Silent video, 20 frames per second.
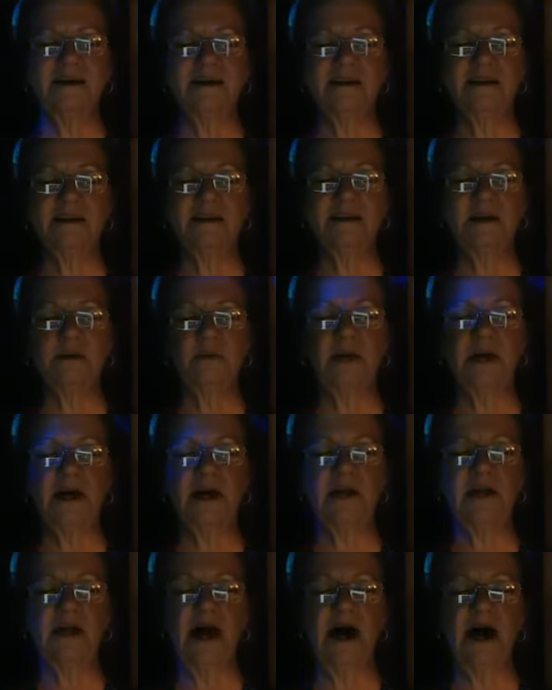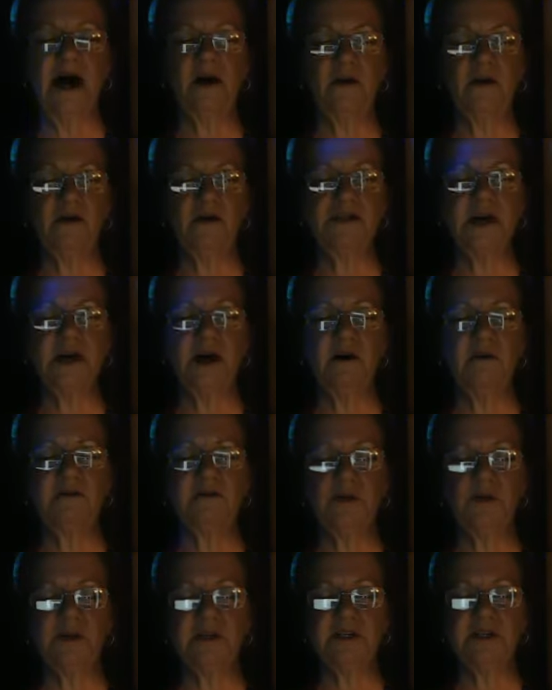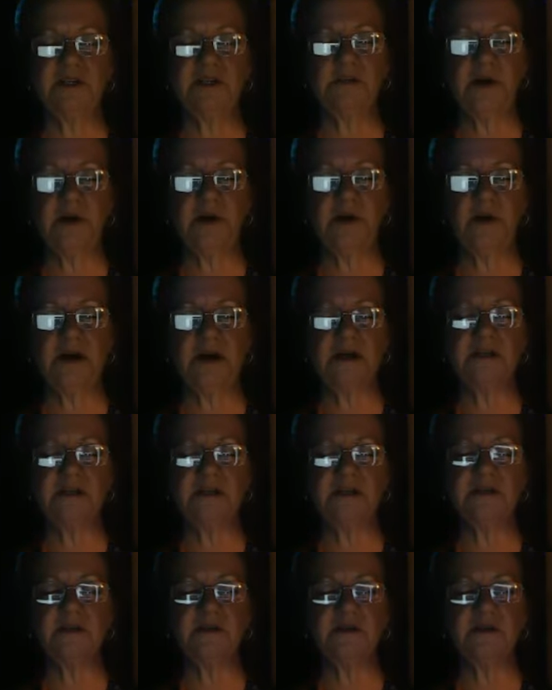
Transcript: Simply allow yourself to experience